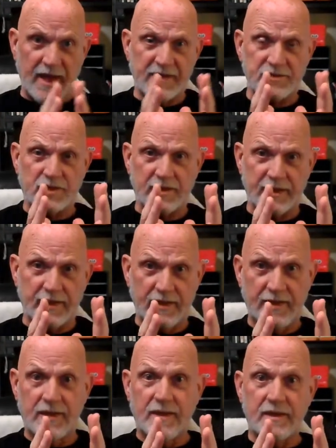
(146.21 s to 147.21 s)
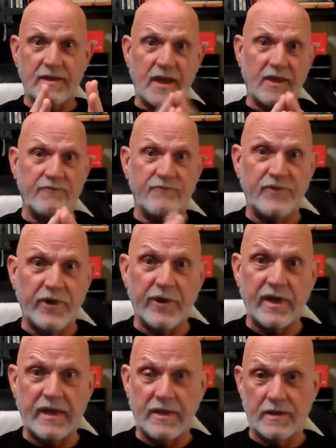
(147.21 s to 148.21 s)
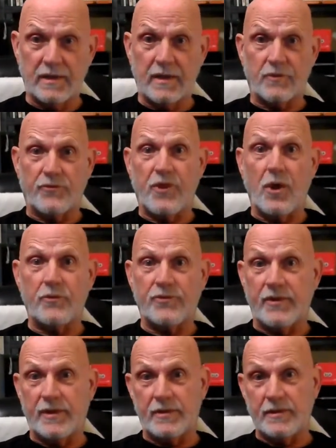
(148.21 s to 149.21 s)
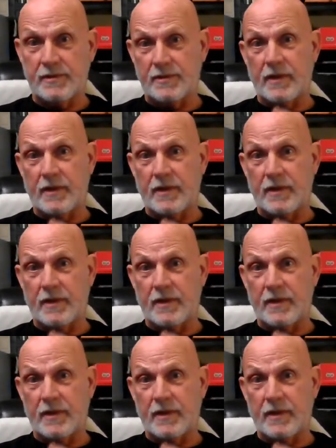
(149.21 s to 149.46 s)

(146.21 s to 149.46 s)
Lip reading: actually gave very little thought that